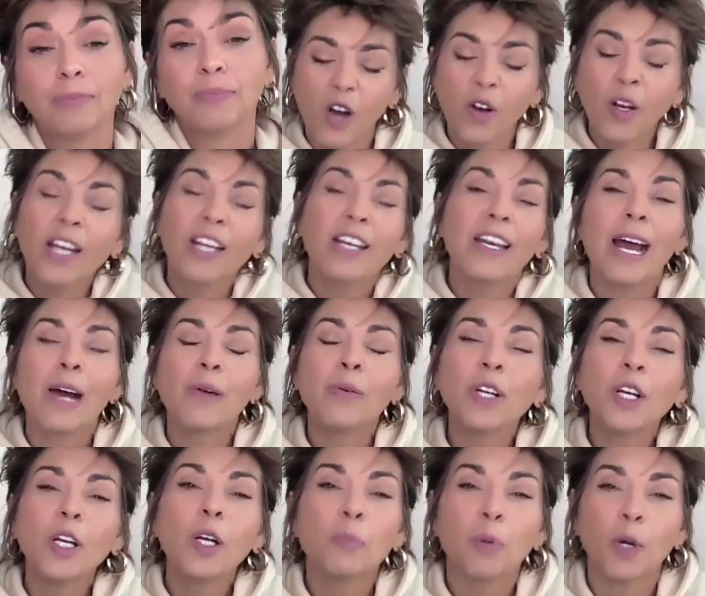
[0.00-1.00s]
Okay, now we're
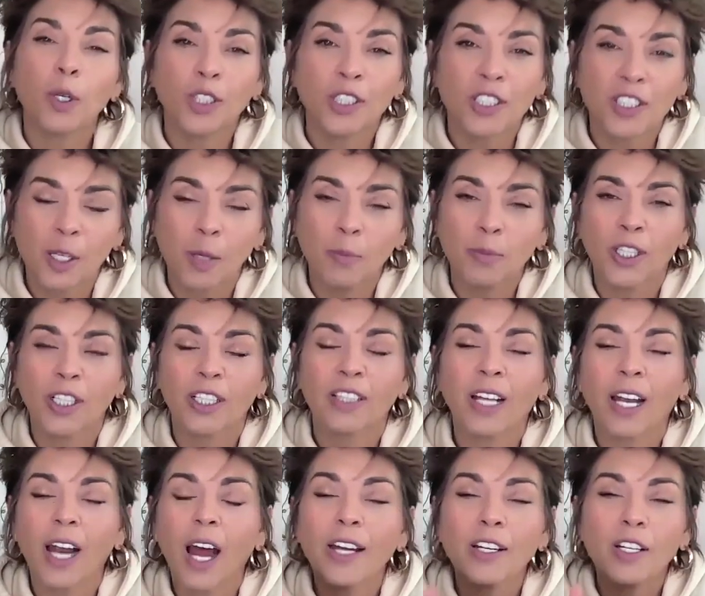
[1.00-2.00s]
going to broach a subject
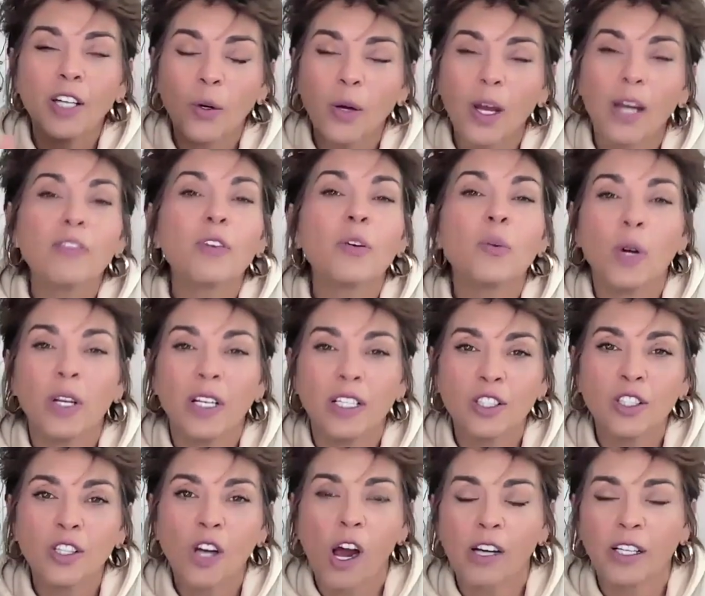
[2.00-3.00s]
that I know everyone
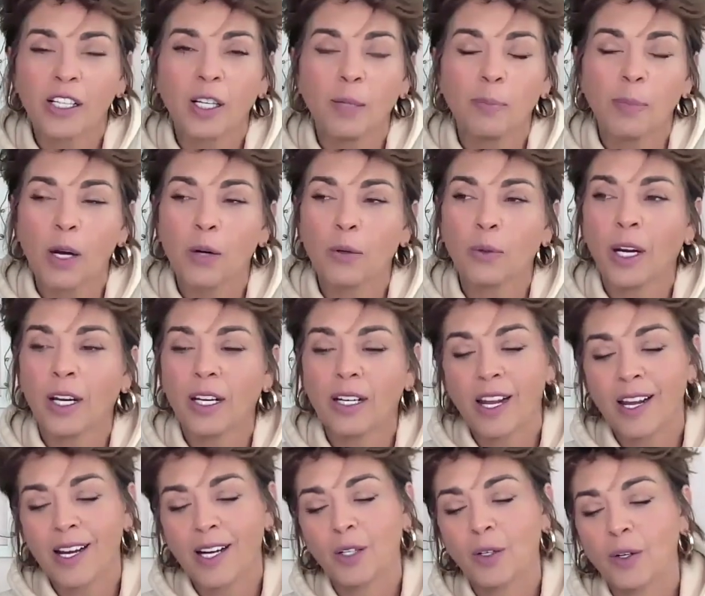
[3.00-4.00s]
is talking about right
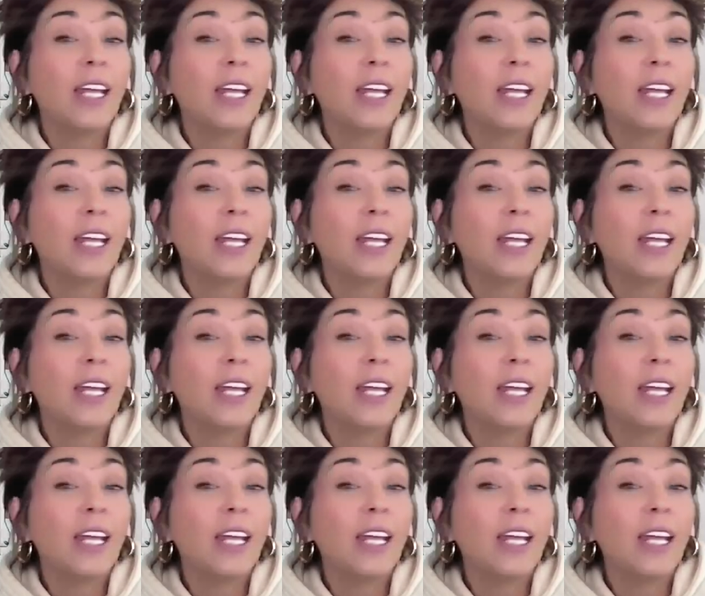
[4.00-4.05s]
now,